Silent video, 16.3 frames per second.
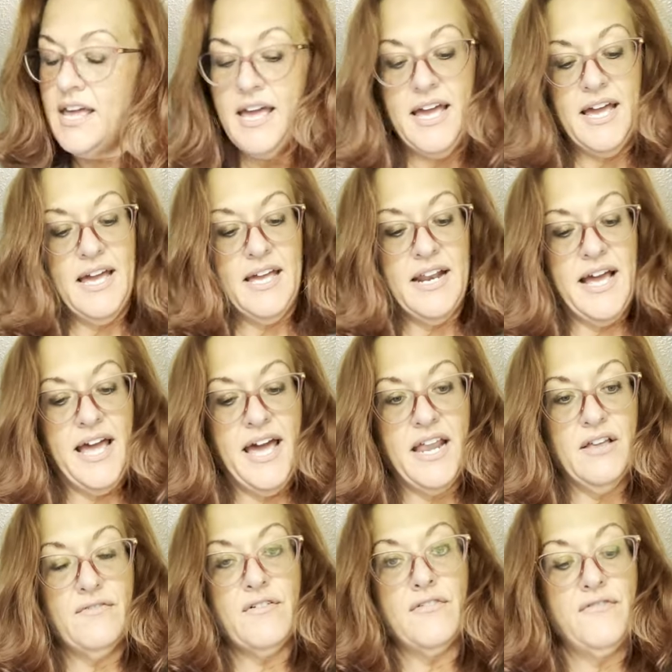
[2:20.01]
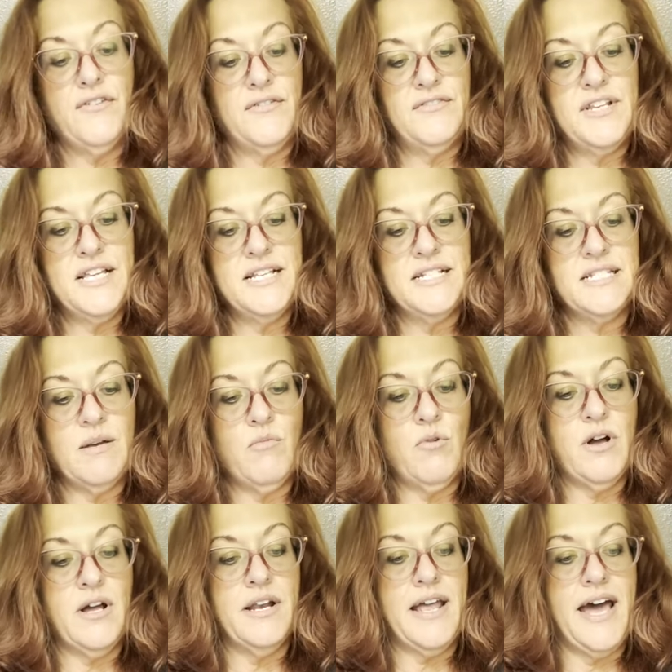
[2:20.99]
and I had it for 50.
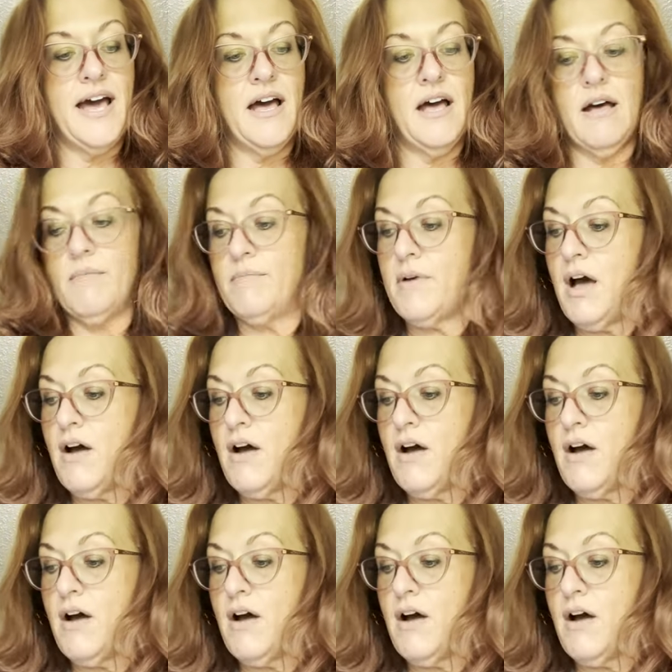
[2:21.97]
Someone um,